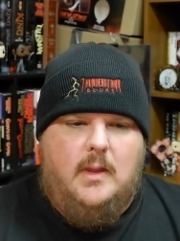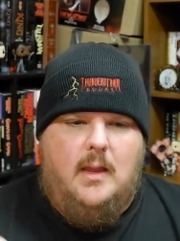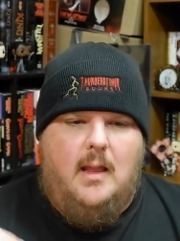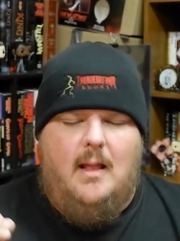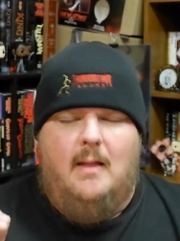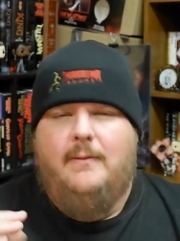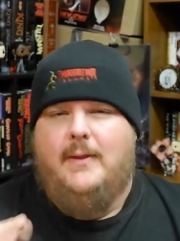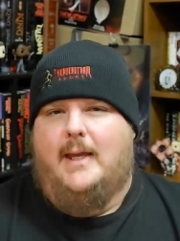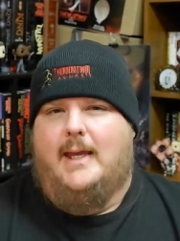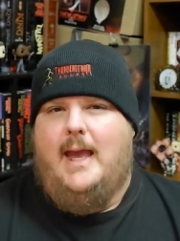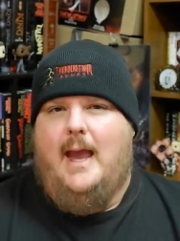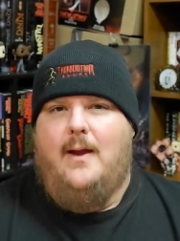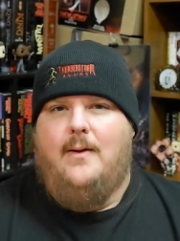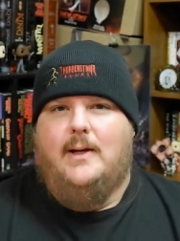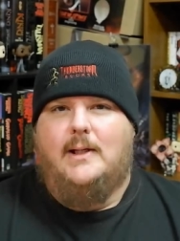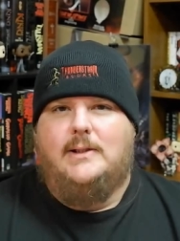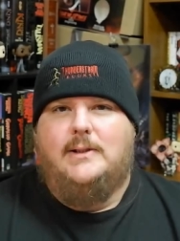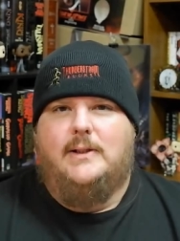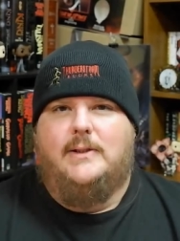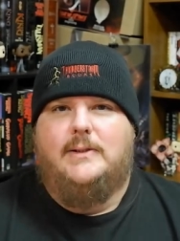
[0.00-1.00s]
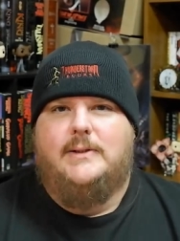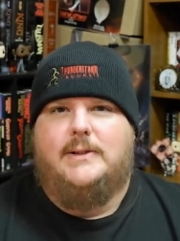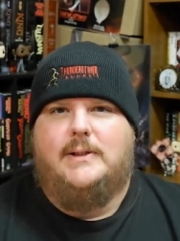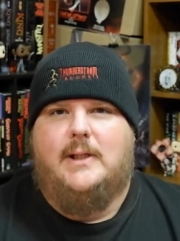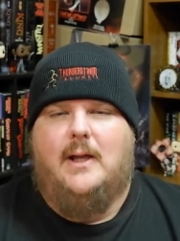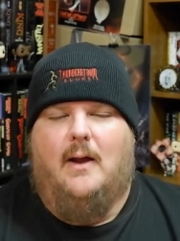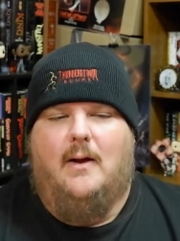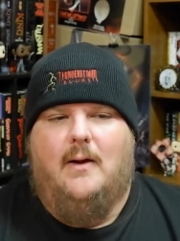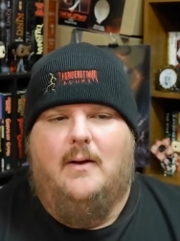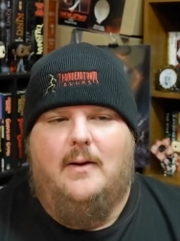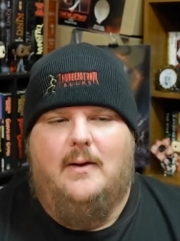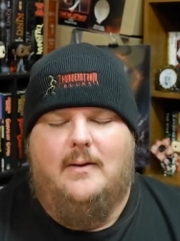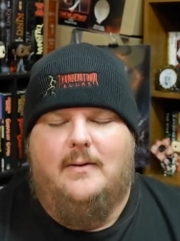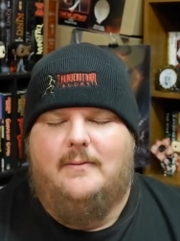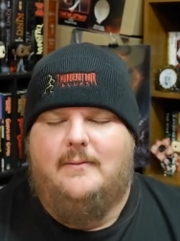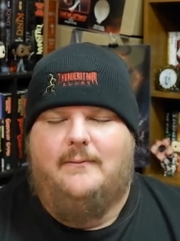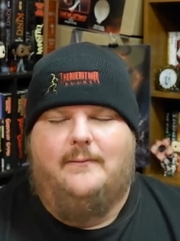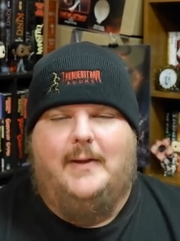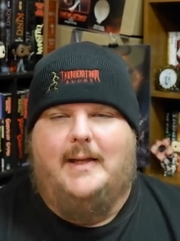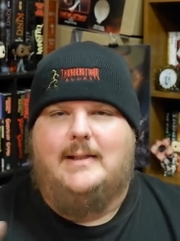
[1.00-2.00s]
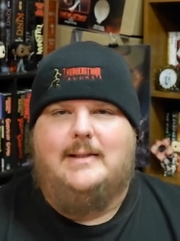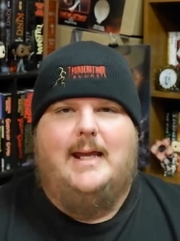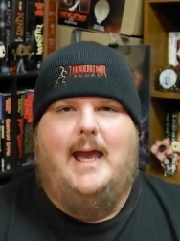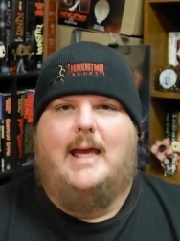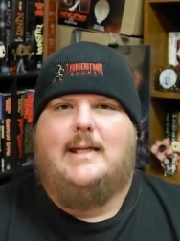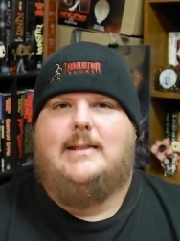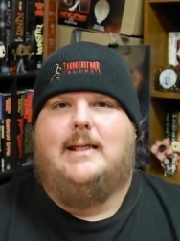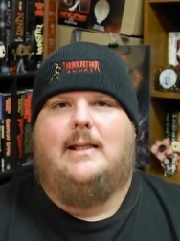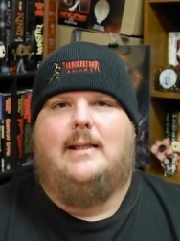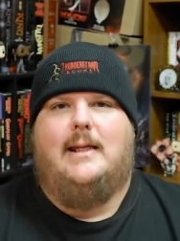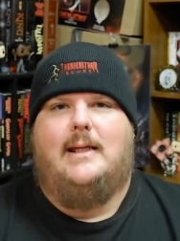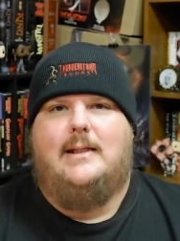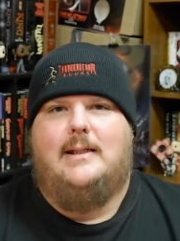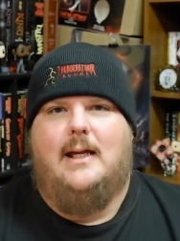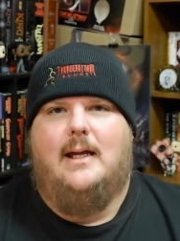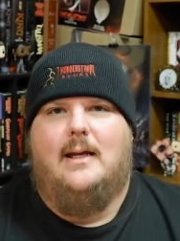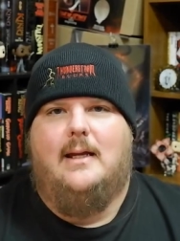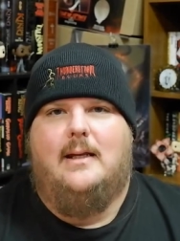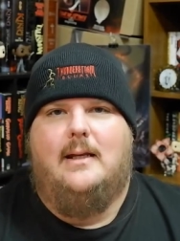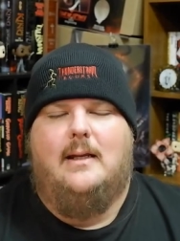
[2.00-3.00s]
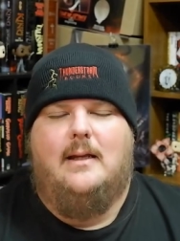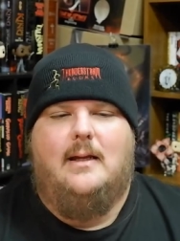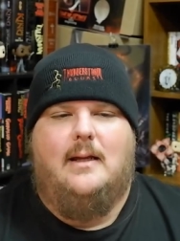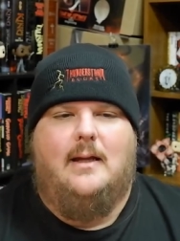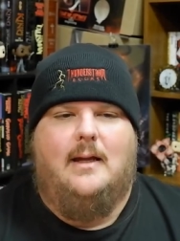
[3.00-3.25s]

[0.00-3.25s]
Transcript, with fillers: the characters are fantastically done.